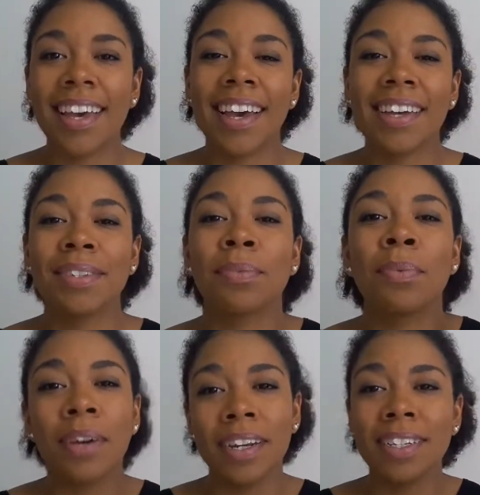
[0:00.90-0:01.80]
Hey guys,
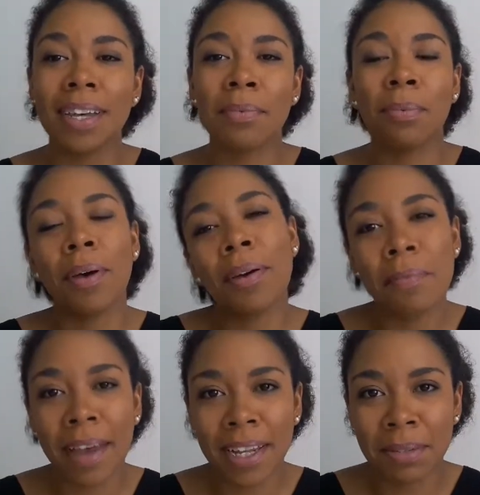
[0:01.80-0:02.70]
what is up?
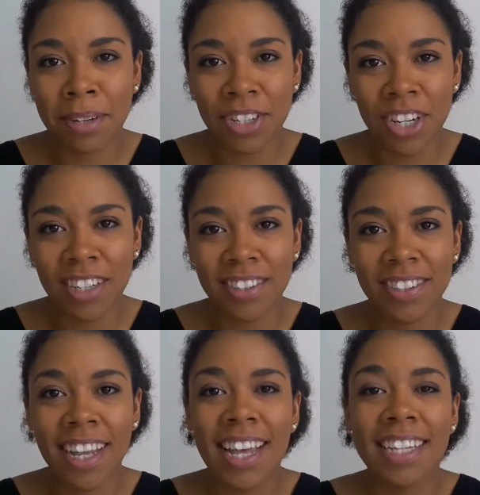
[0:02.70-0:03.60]
Welcome back to my
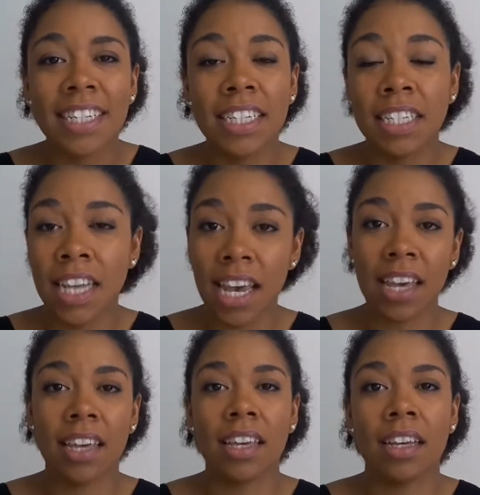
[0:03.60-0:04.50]
channel.
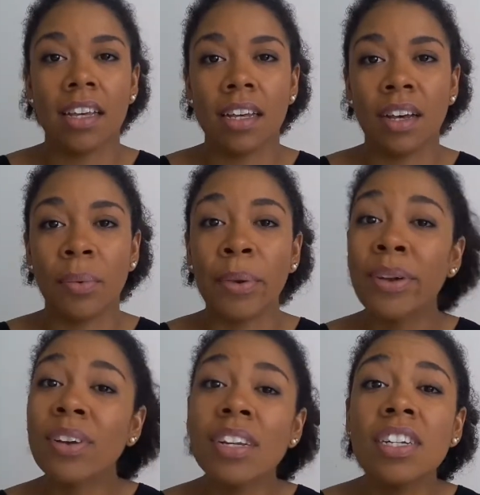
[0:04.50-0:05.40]
Today,
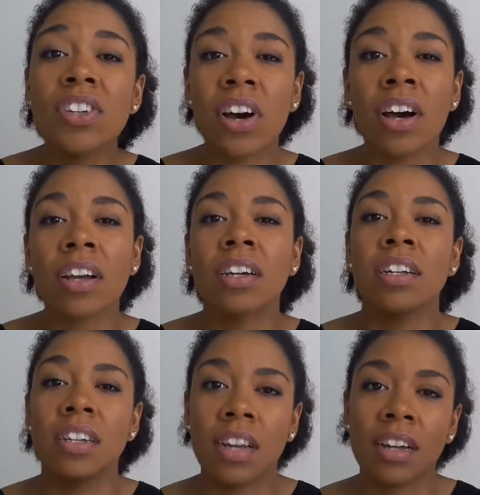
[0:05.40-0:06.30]
we are going to talk
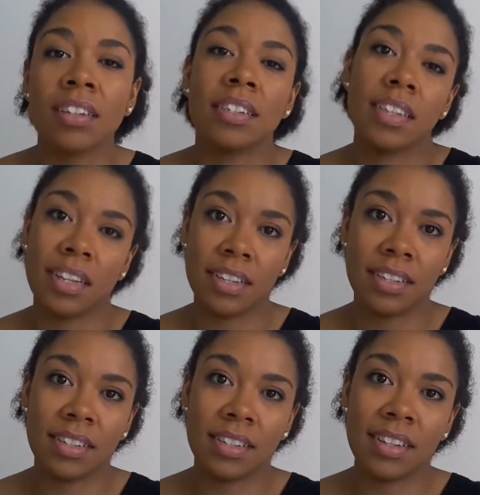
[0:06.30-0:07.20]

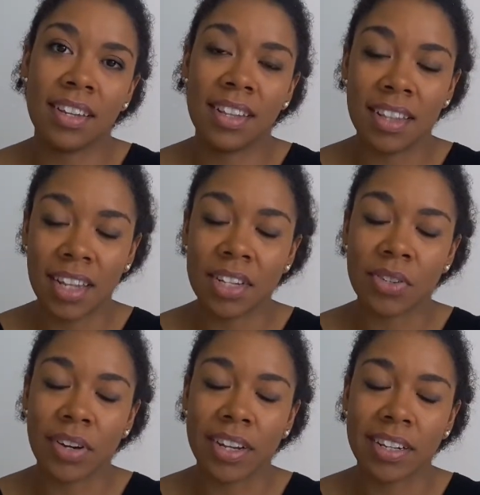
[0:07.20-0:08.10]
nonsense.
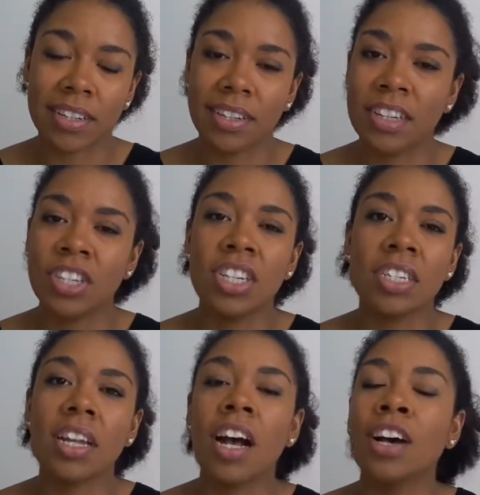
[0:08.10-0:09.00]
That's right,
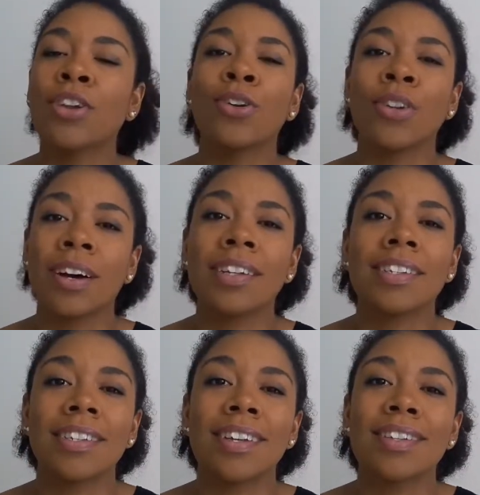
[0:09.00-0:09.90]
just utter
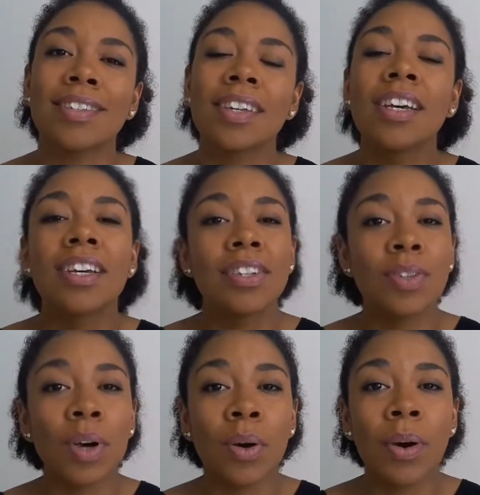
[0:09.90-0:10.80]
nonsense.
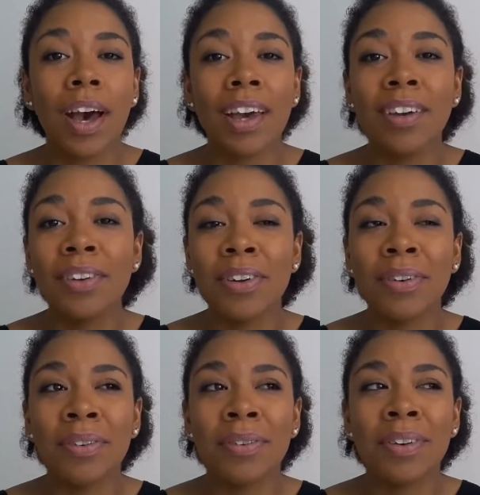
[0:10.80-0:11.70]
So, I don't
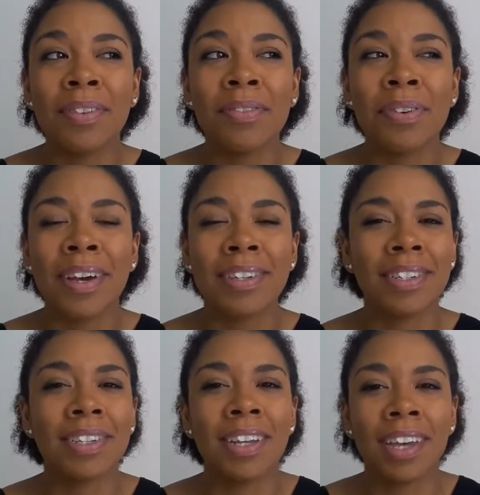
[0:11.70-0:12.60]
know if you
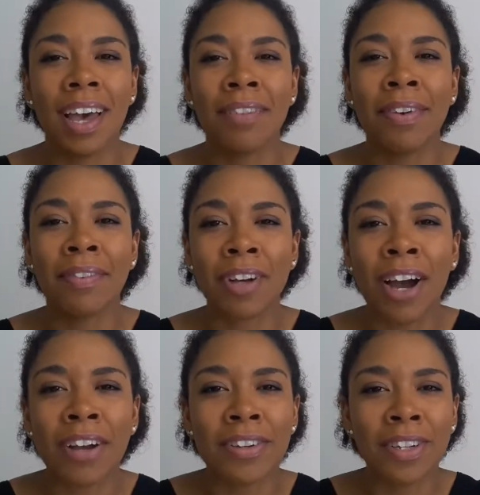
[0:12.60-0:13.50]
guys have ever
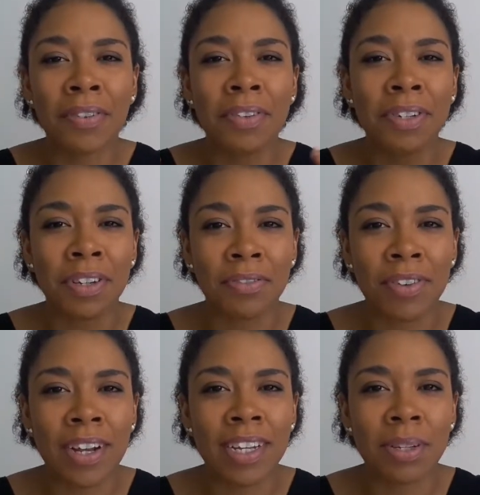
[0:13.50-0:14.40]
caught yourself using a
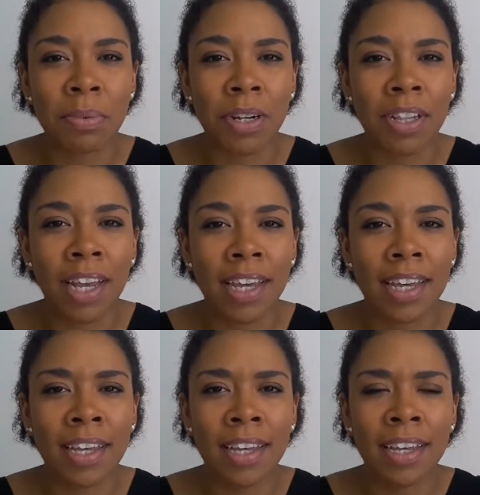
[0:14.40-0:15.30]
phrase where you're
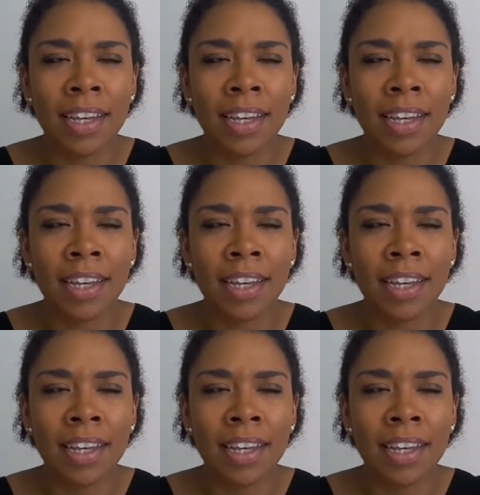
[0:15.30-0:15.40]
like,